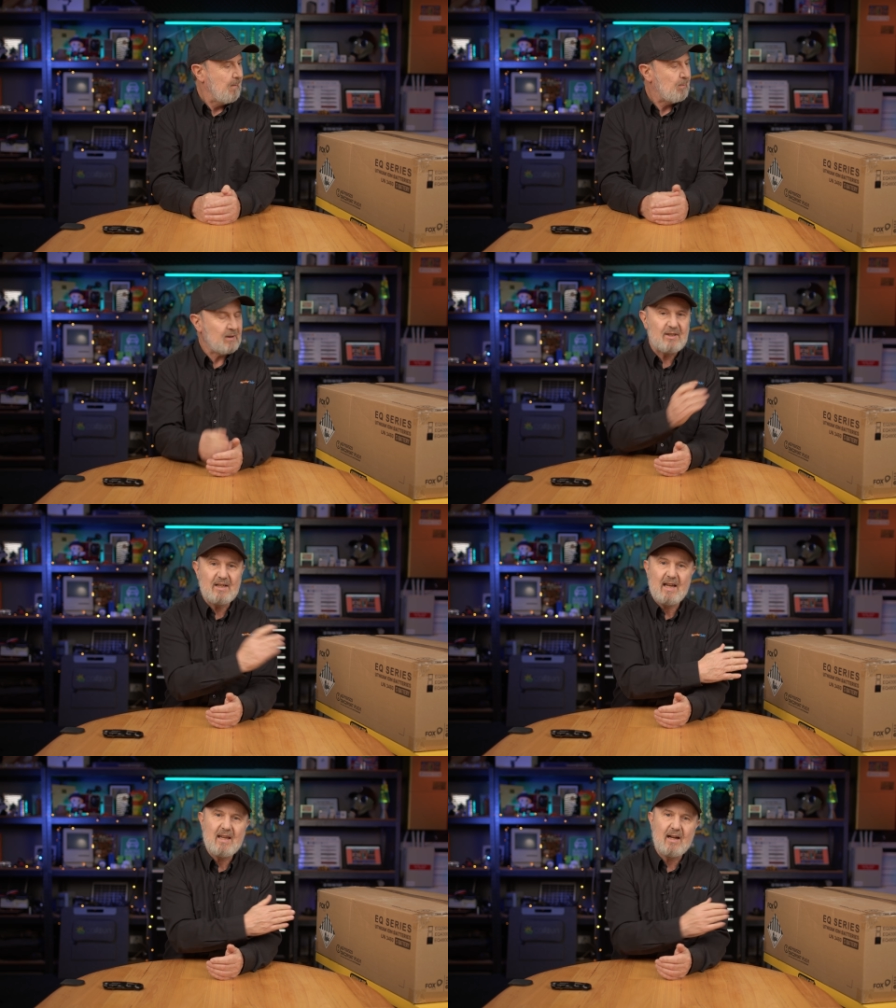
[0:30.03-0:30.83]
But
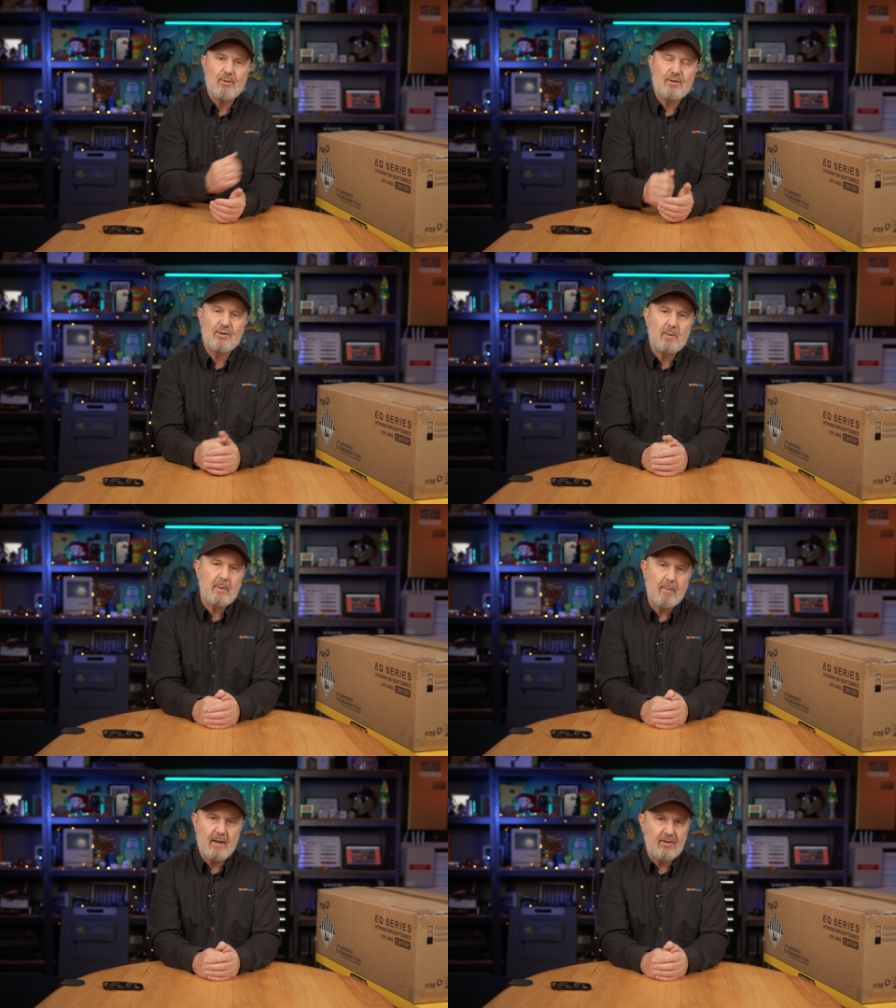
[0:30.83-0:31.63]
today I want to talk a bit
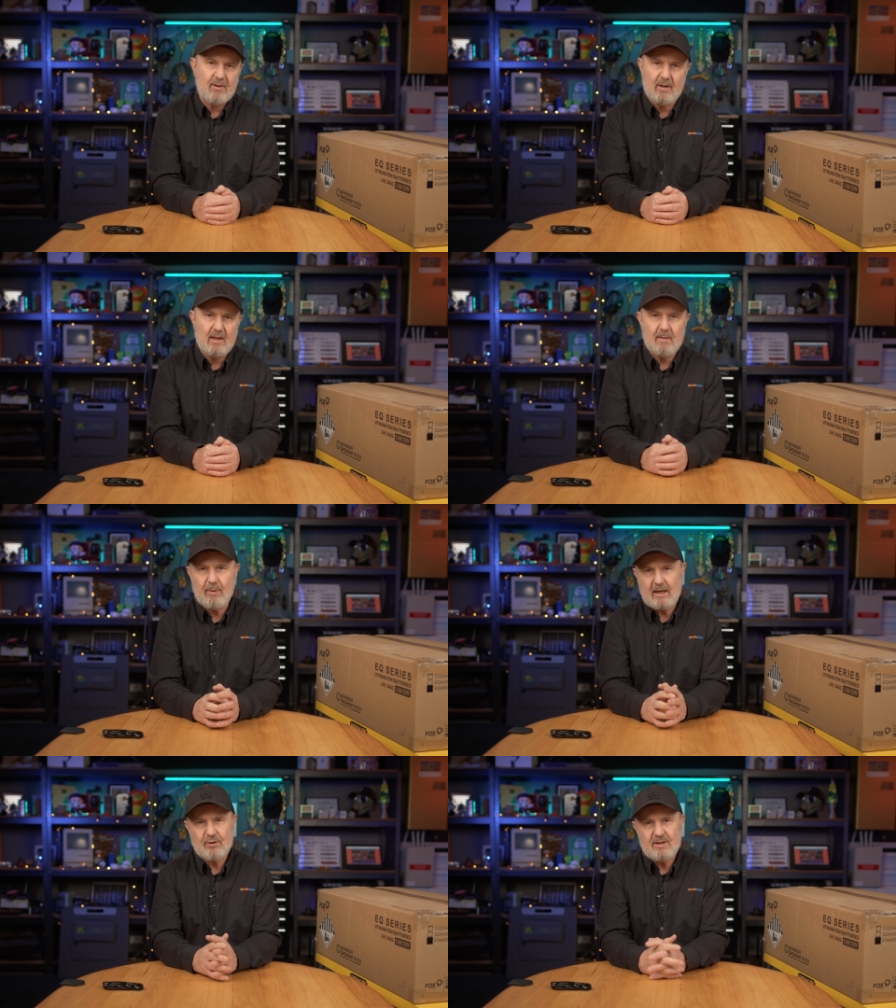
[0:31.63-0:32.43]
about the
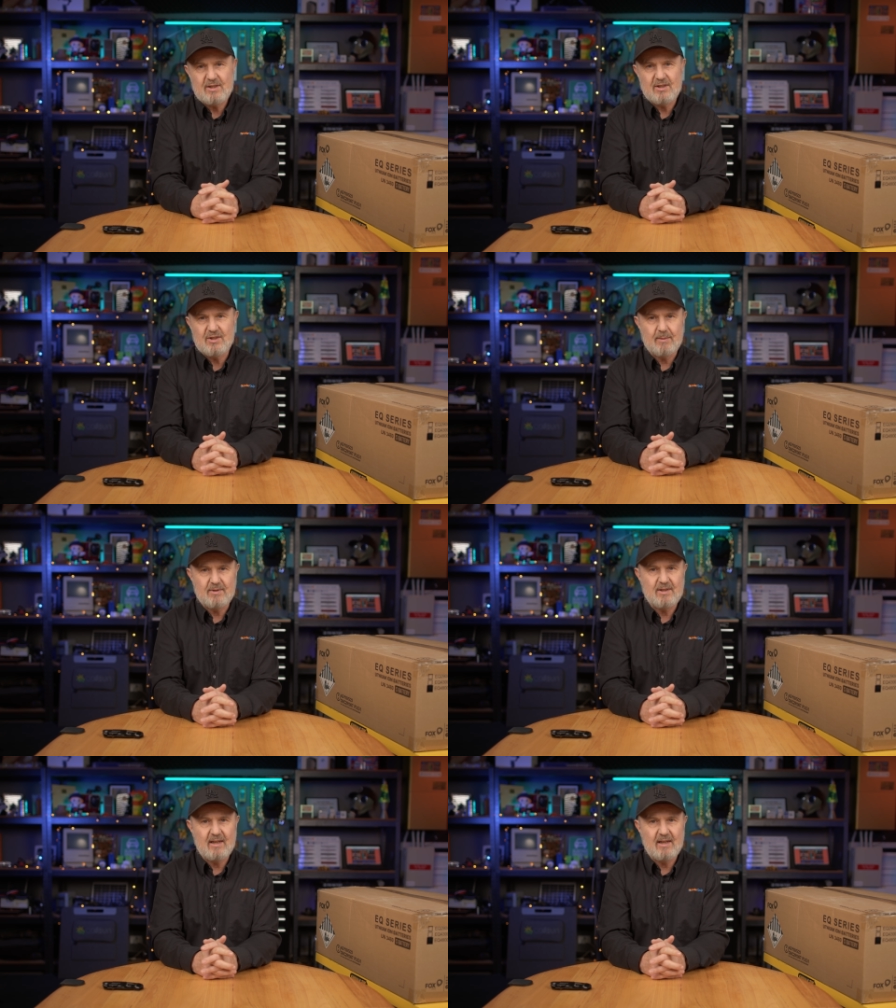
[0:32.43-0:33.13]
battery systems.